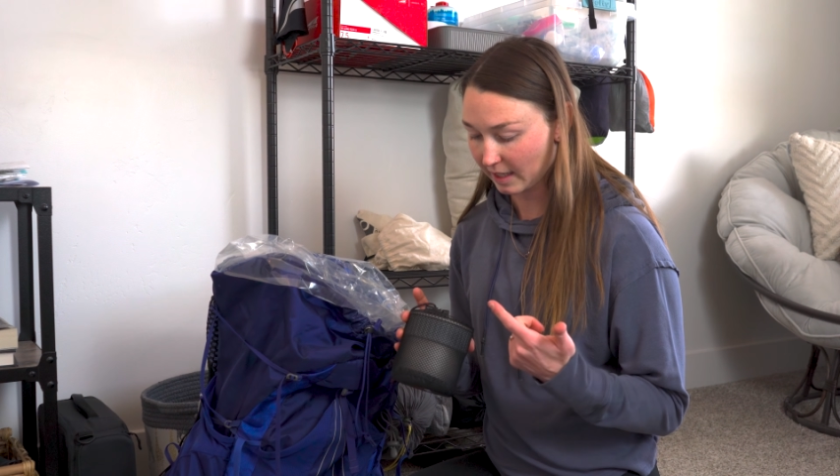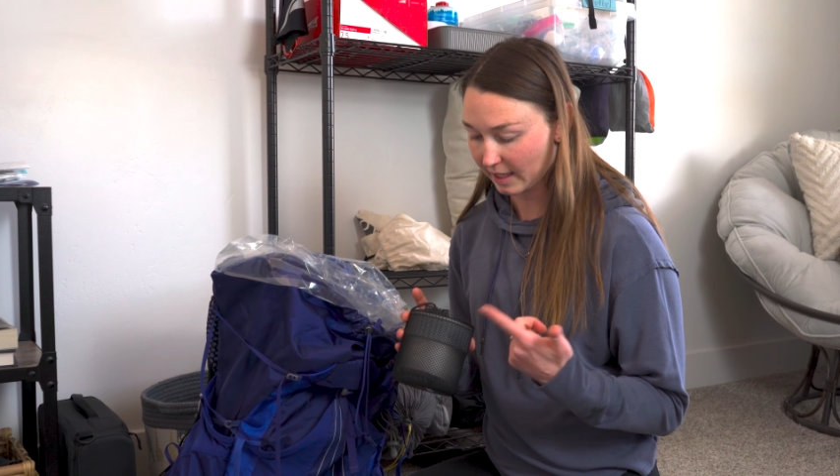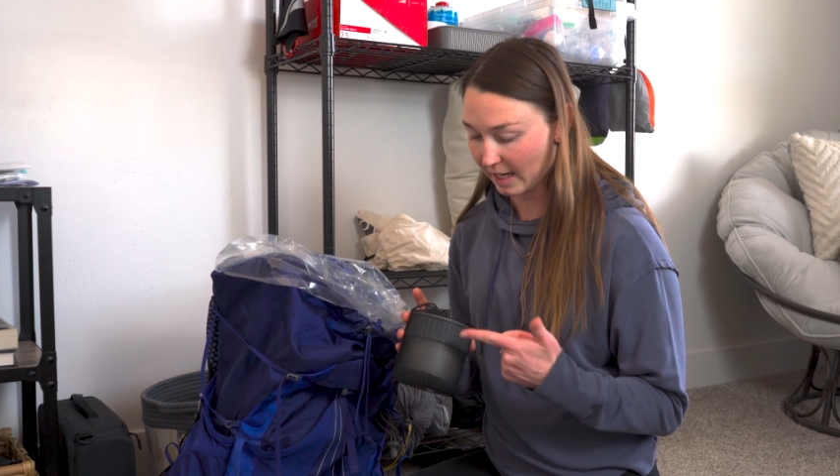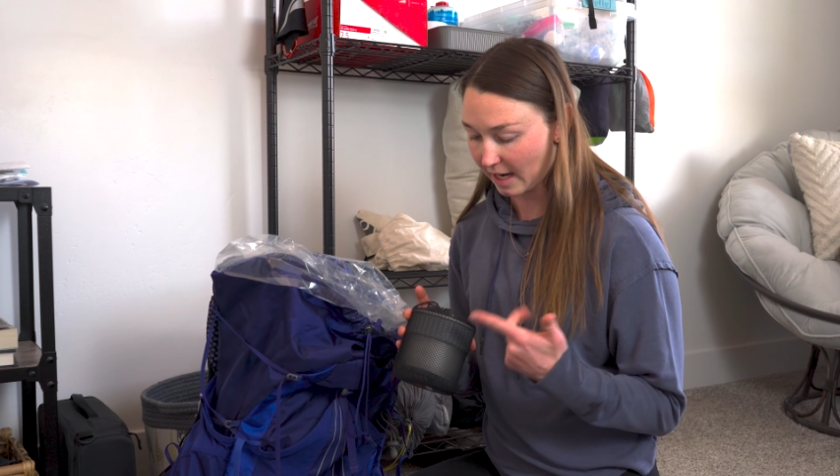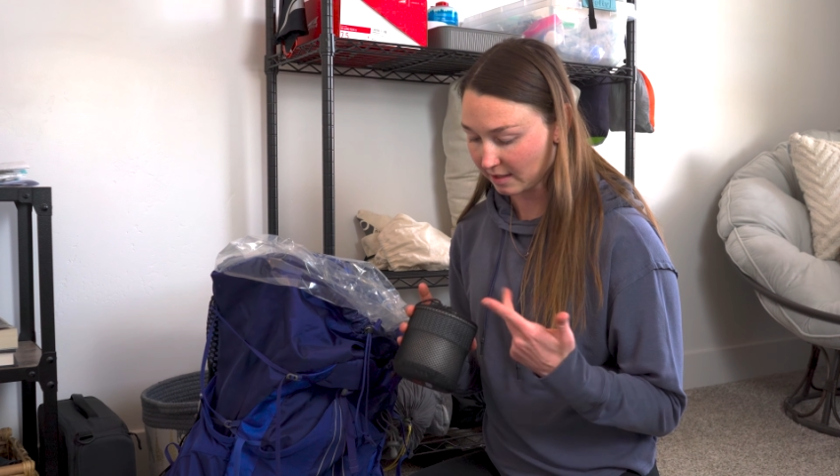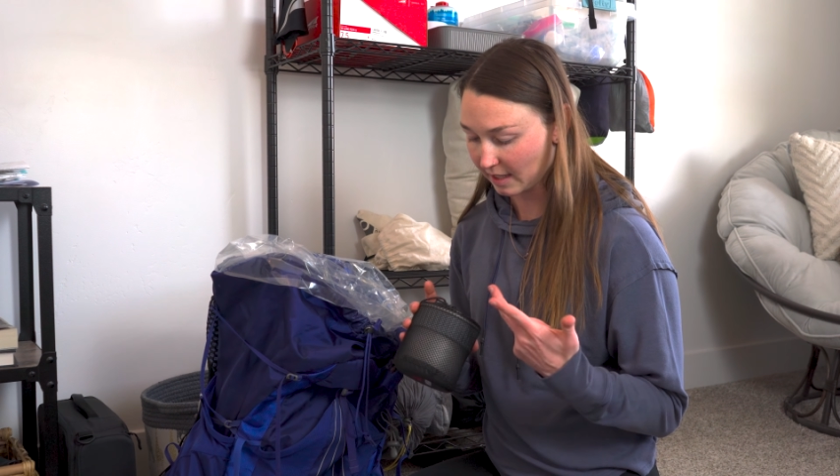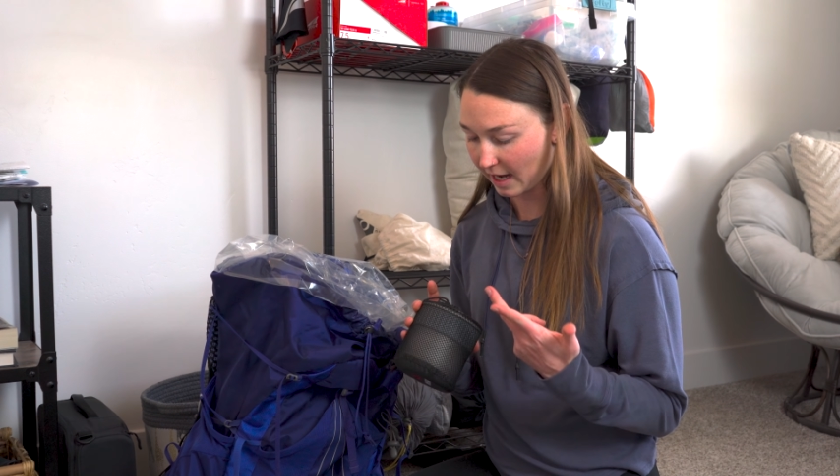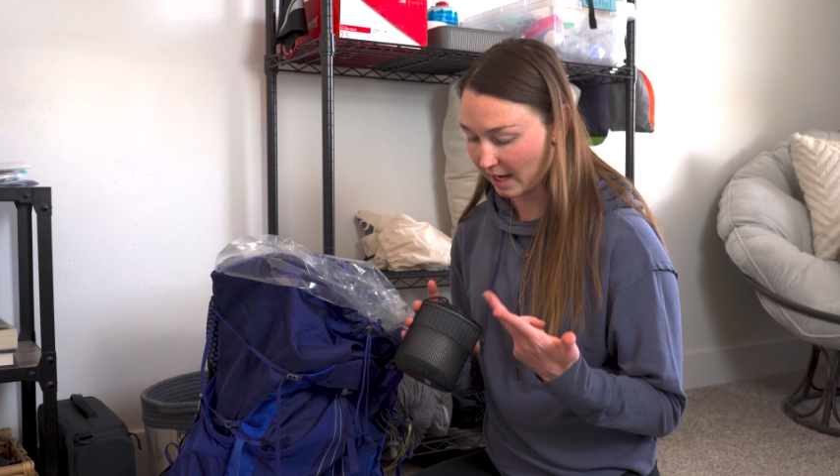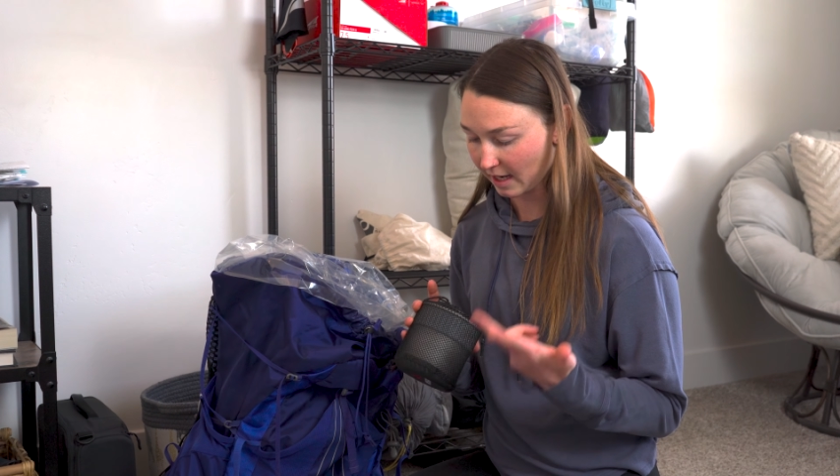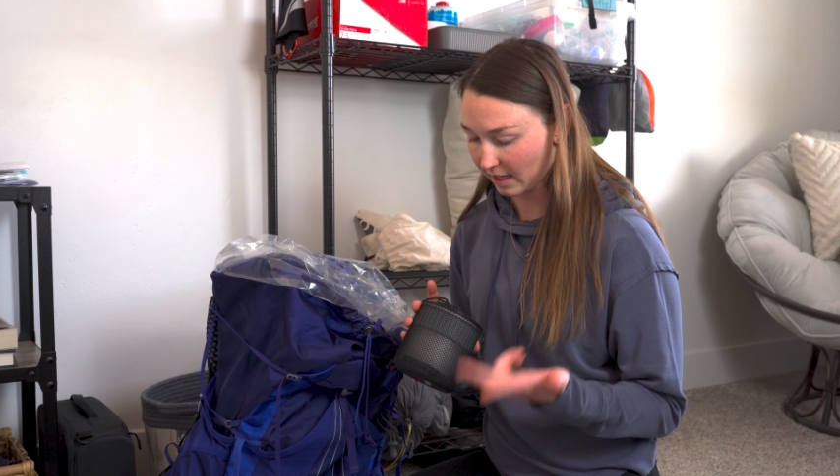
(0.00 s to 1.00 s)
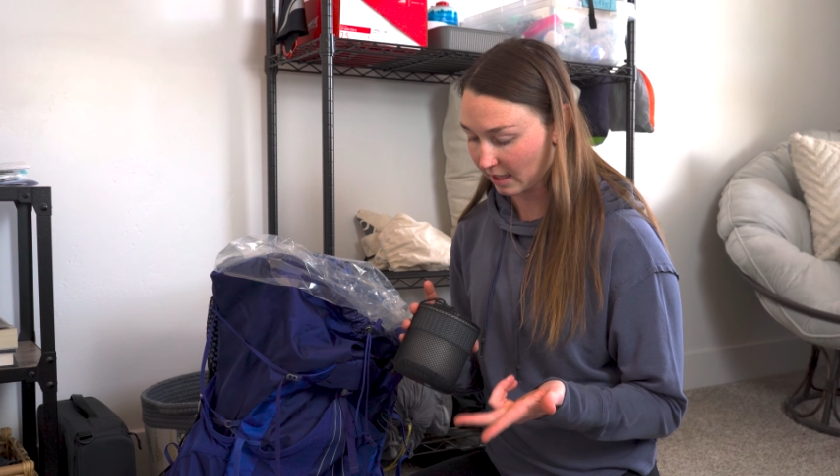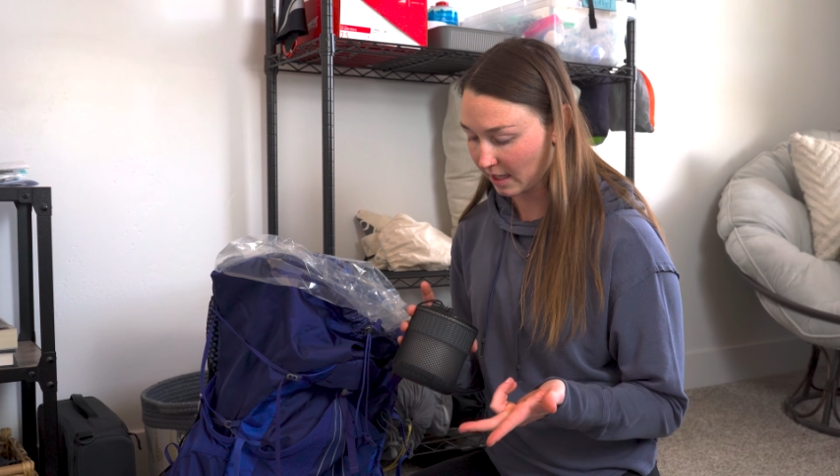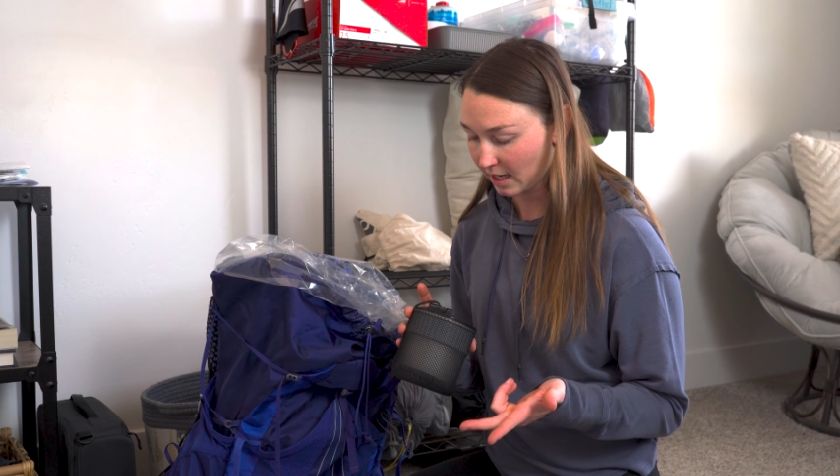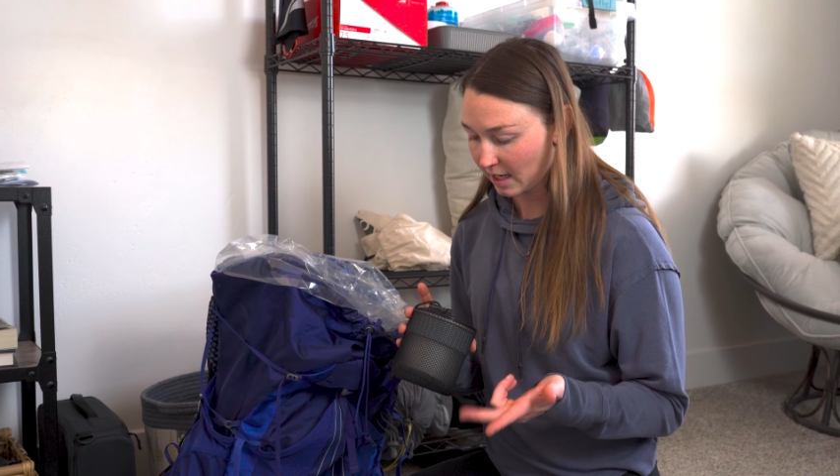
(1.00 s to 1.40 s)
a gas can,